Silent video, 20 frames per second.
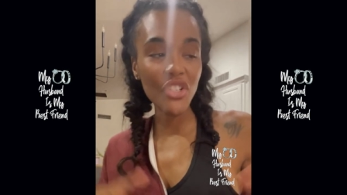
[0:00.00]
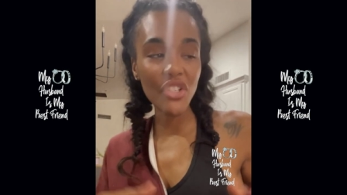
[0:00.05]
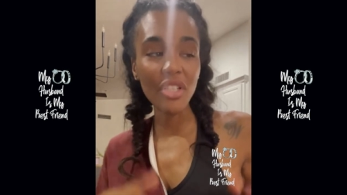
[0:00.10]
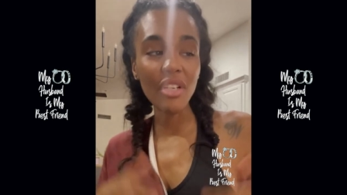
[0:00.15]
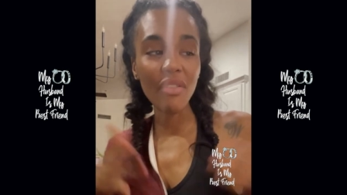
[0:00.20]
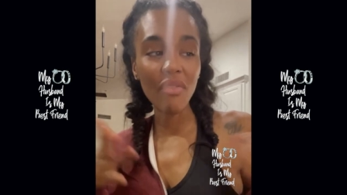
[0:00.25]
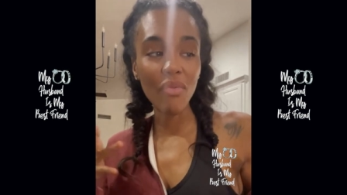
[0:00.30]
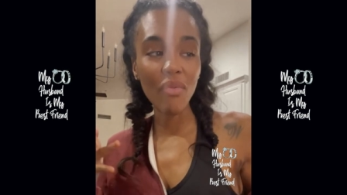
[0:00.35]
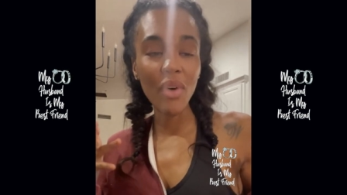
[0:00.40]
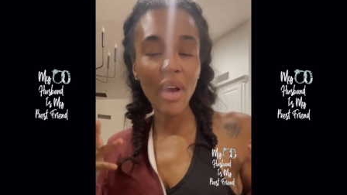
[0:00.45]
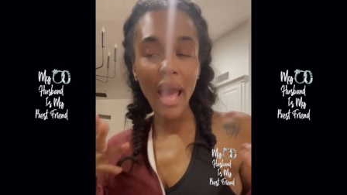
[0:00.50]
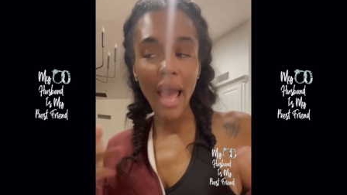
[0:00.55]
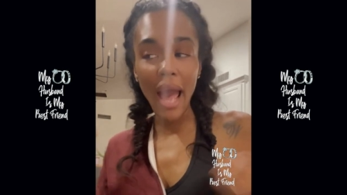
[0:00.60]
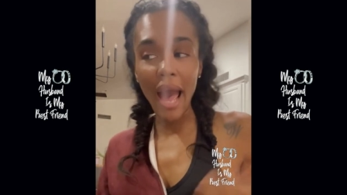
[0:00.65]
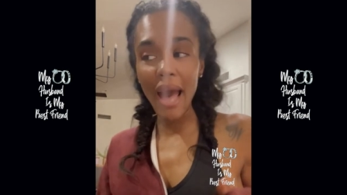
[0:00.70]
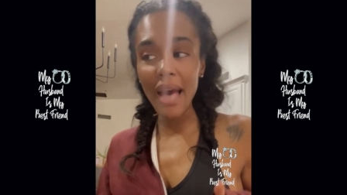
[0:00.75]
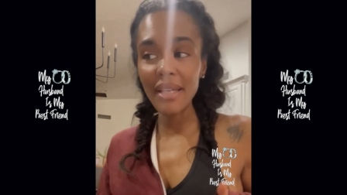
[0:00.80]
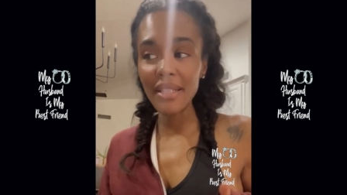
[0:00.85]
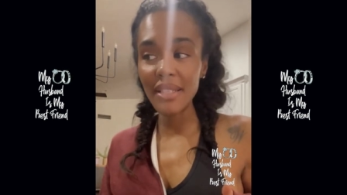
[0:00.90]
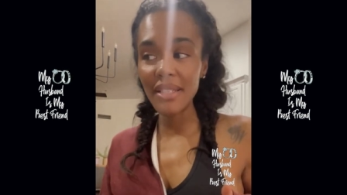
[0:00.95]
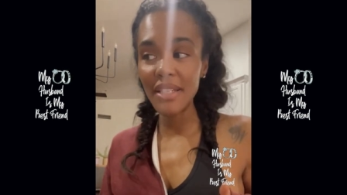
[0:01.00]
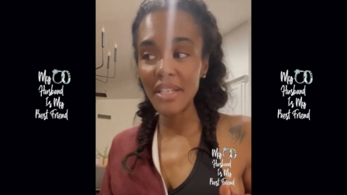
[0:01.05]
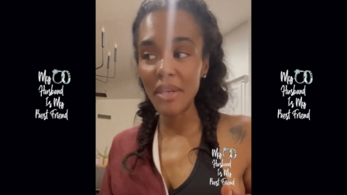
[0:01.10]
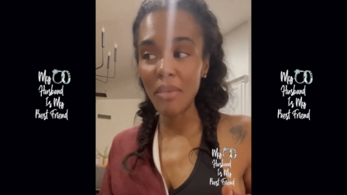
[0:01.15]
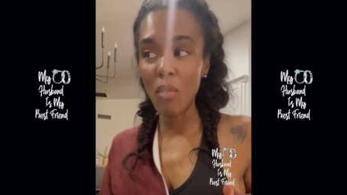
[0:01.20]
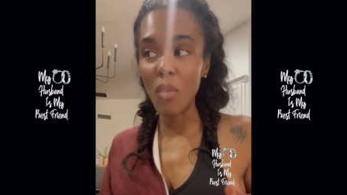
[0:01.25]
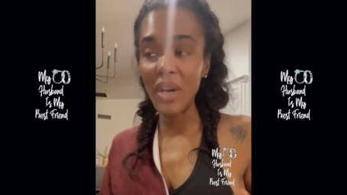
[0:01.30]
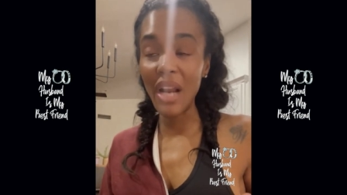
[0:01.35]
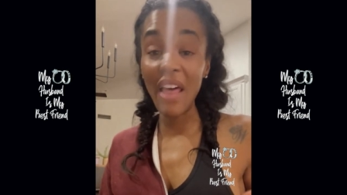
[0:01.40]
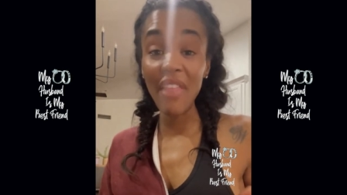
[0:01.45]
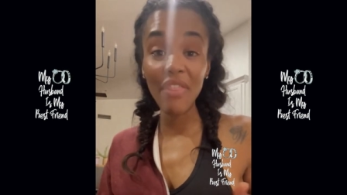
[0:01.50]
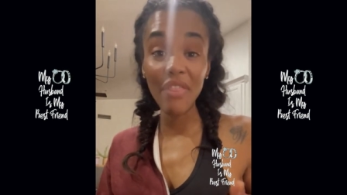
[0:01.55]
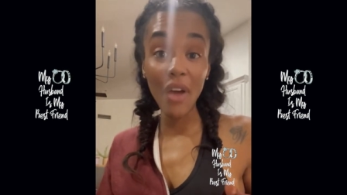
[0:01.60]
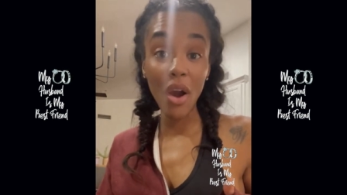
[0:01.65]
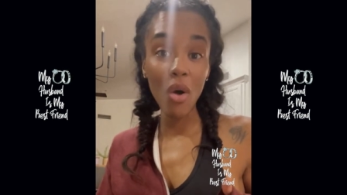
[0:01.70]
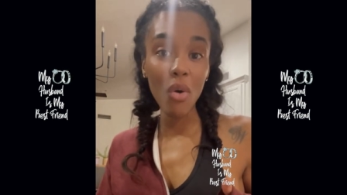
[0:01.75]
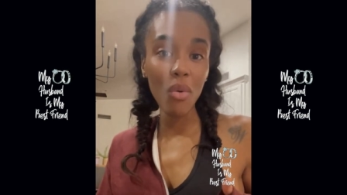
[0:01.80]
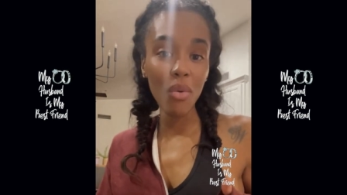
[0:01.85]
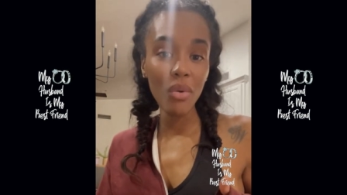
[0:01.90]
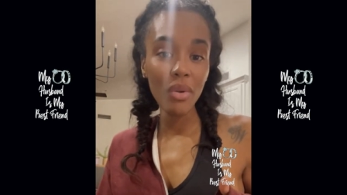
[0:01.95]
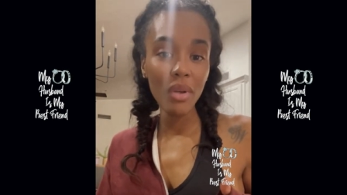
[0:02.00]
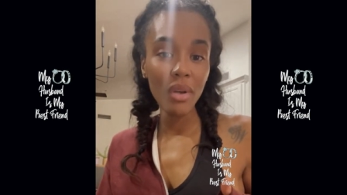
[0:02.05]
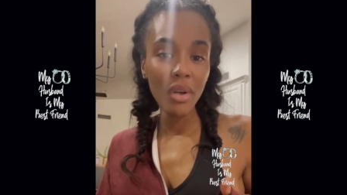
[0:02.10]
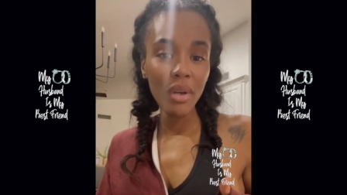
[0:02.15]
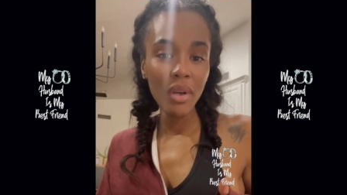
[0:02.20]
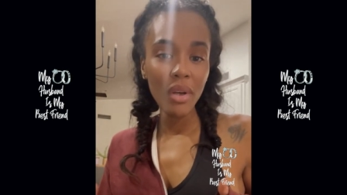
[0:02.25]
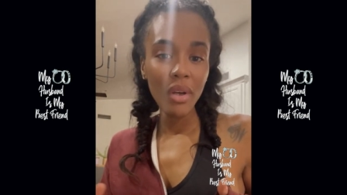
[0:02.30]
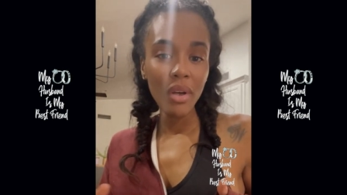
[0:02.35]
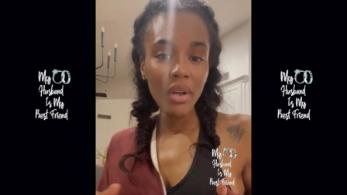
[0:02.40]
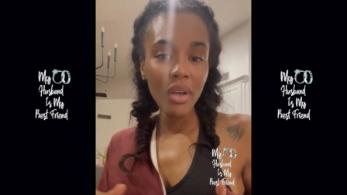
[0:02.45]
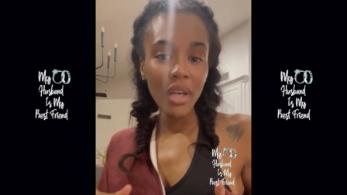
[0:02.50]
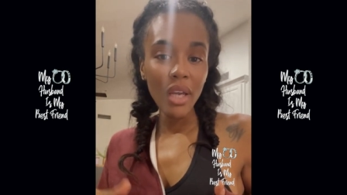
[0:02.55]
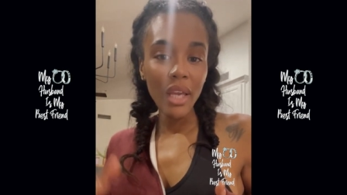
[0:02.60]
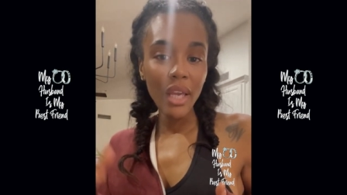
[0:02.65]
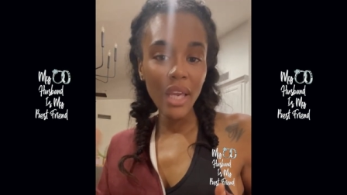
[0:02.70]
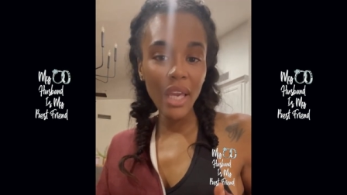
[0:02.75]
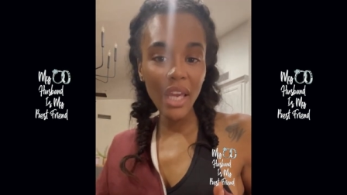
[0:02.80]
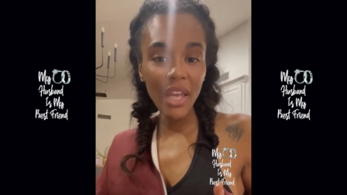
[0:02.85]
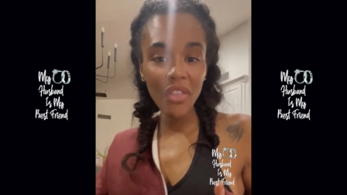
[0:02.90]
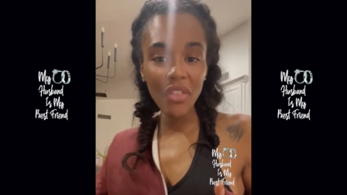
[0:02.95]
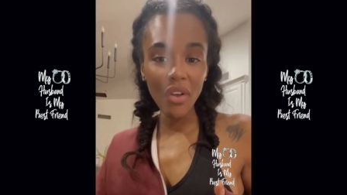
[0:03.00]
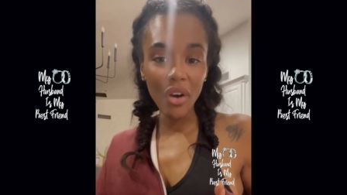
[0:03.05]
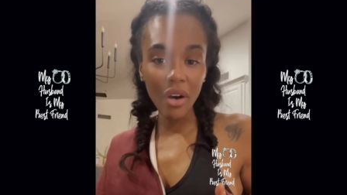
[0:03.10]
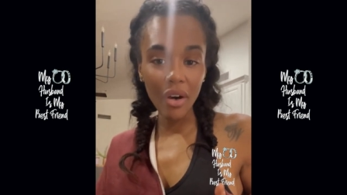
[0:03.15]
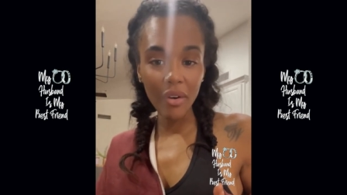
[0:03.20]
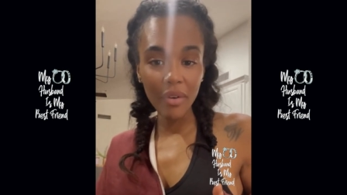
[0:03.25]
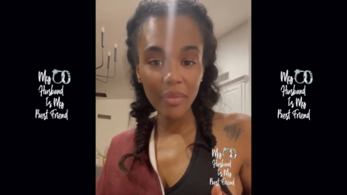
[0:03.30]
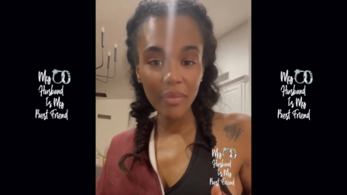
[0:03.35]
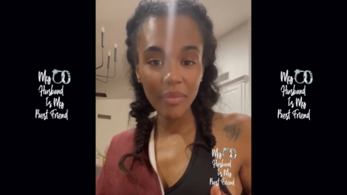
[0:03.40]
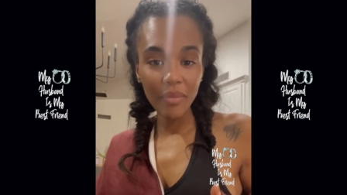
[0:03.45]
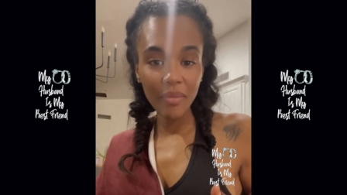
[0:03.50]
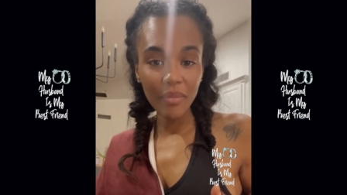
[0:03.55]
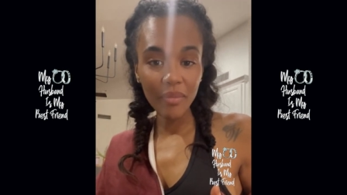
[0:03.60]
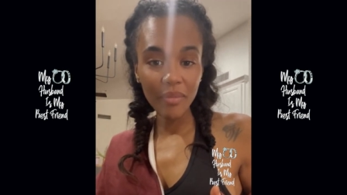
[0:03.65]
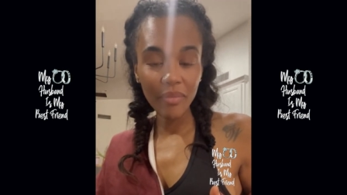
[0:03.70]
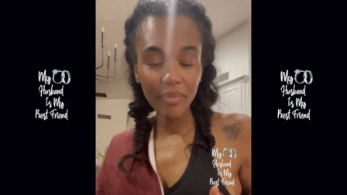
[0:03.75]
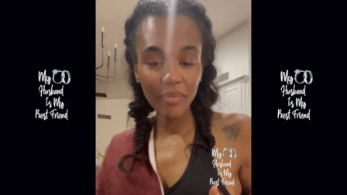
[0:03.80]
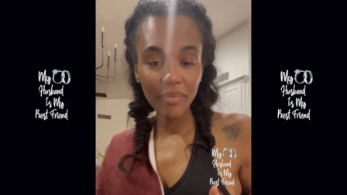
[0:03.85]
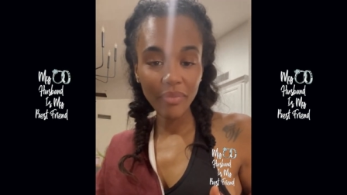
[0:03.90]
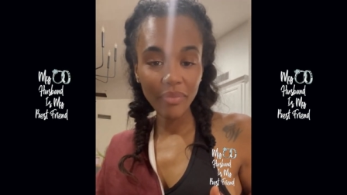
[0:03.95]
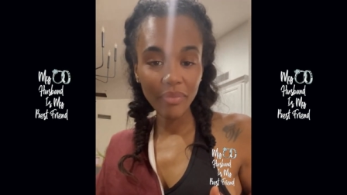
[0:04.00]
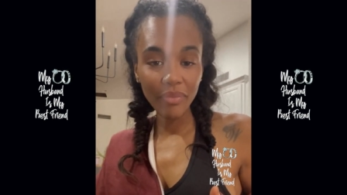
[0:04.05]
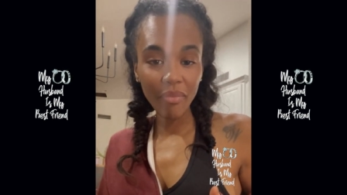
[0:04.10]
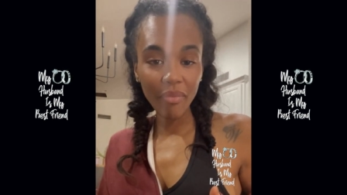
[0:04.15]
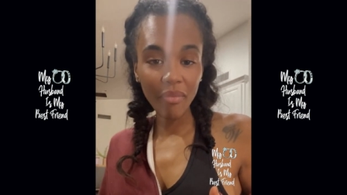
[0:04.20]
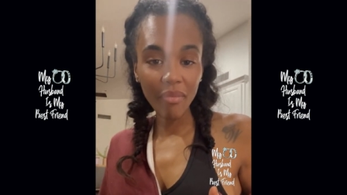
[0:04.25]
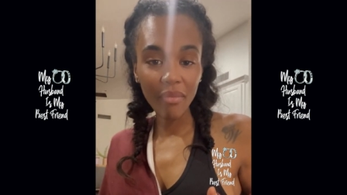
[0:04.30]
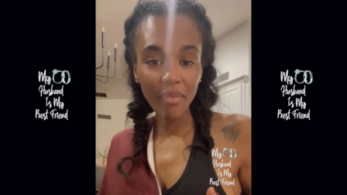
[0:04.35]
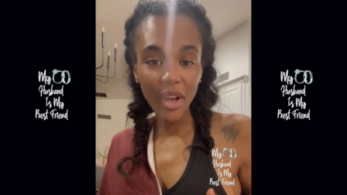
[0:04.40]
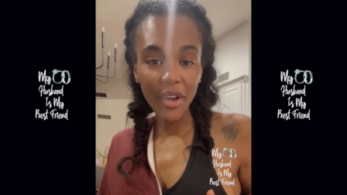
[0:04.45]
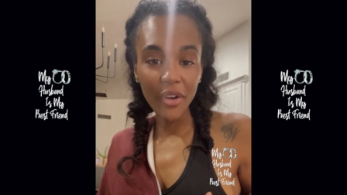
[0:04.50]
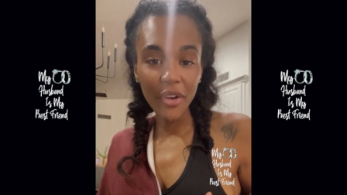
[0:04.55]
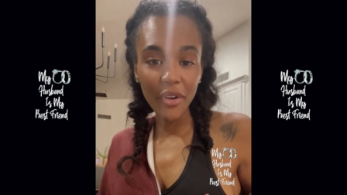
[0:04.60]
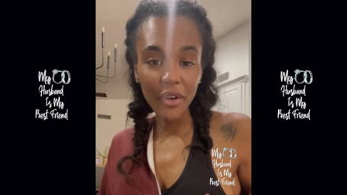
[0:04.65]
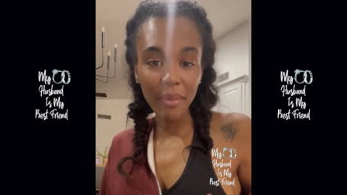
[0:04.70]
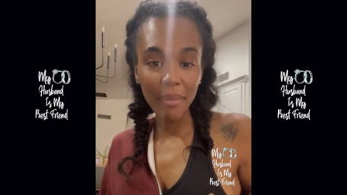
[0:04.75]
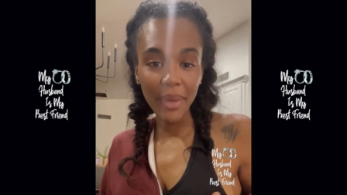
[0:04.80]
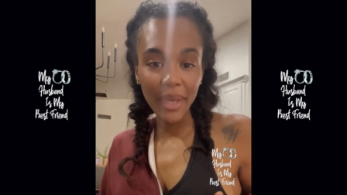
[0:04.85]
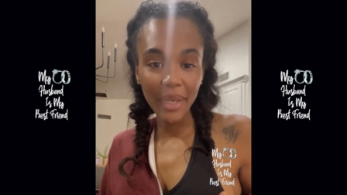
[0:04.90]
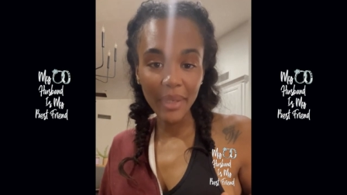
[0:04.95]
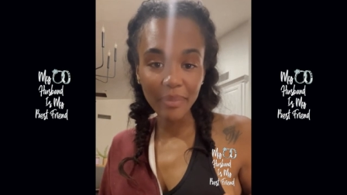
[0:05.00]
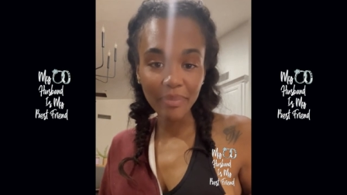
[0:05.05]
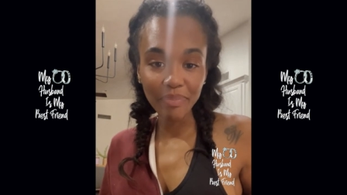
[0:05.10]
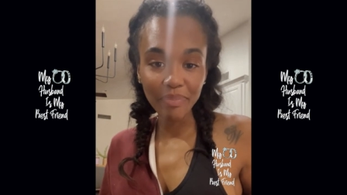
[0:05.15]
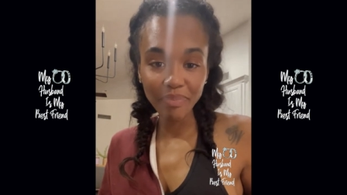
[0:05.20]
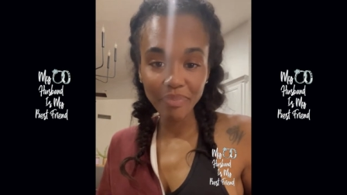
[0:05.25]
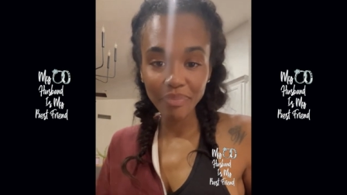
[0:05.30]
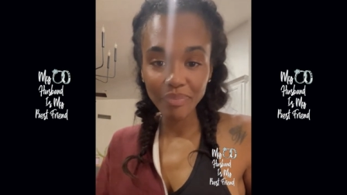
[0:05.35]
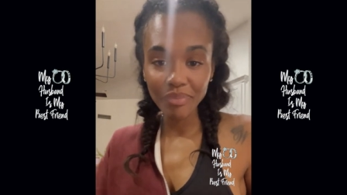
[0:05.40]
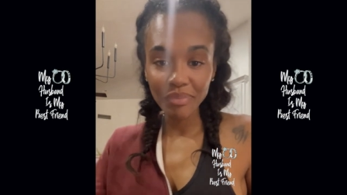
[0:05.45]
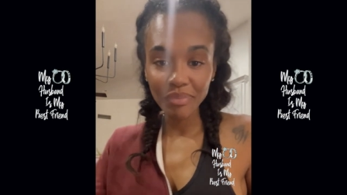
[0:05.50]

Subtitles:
I shouldn't have asked him what I thought he thought. You know what I mean?